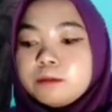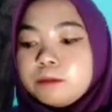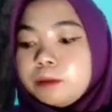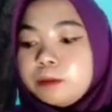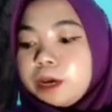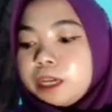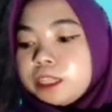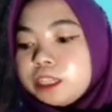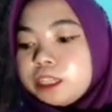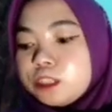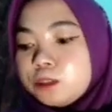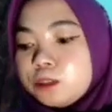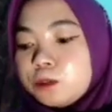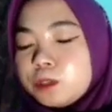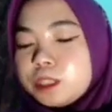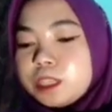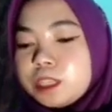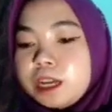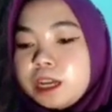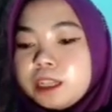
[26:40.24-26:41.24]
by the
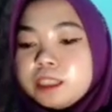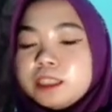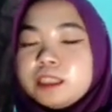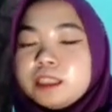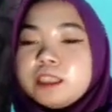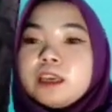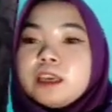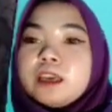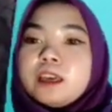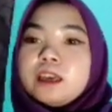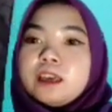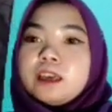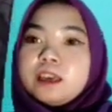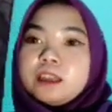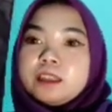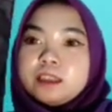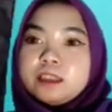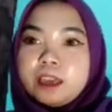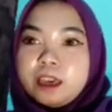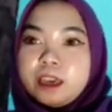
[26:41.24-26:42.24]
Susan.
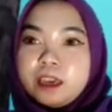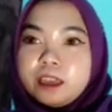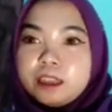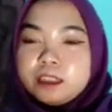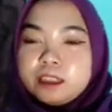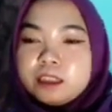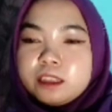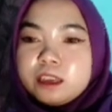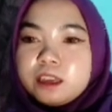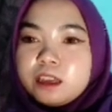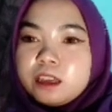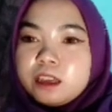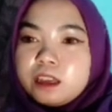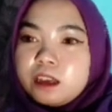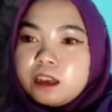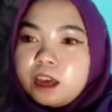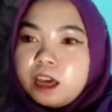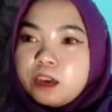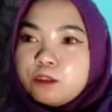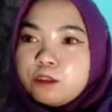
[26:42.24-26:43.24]
And then
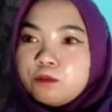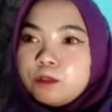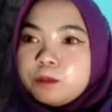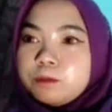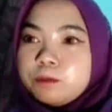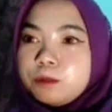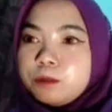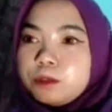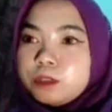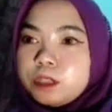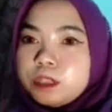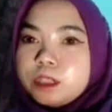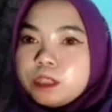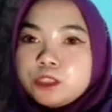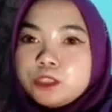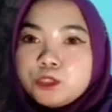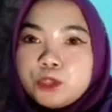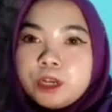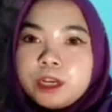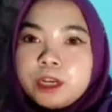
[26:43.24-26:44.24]
I will put a
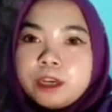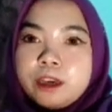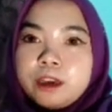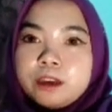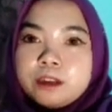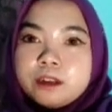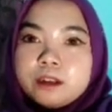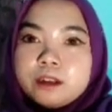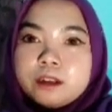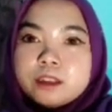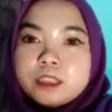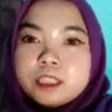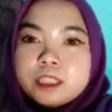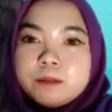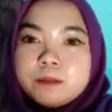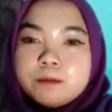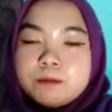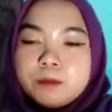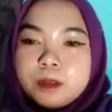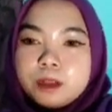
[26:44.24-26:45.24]
triangle
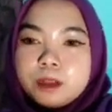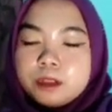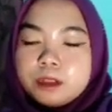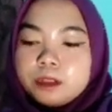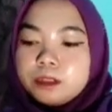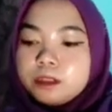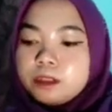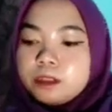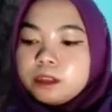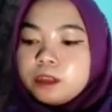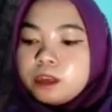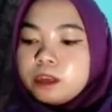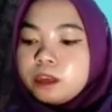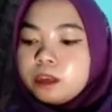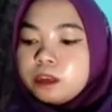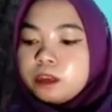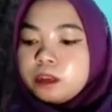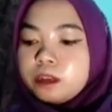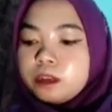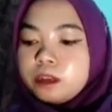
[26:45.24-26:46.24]
symbol,
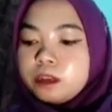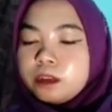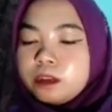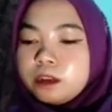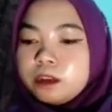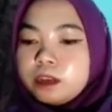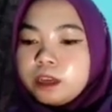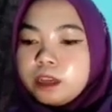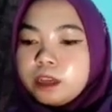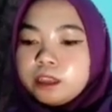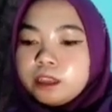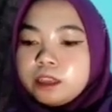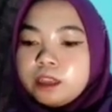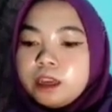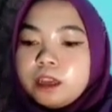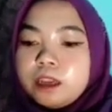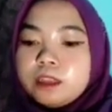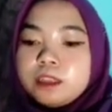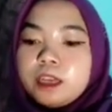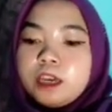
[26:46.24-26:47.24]
and
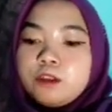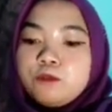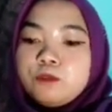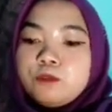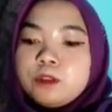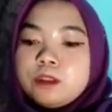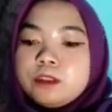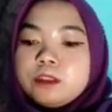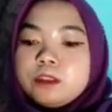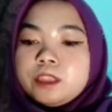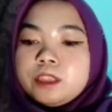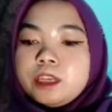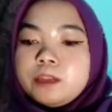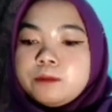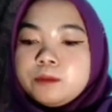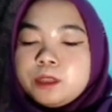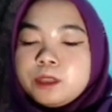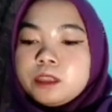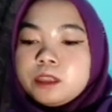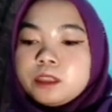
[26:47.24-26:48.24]
then I will
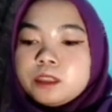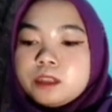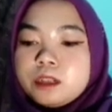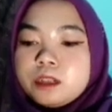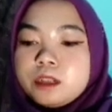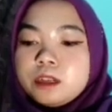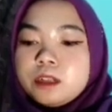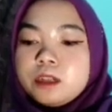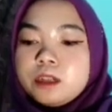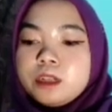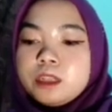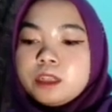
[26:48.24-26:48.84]
name is a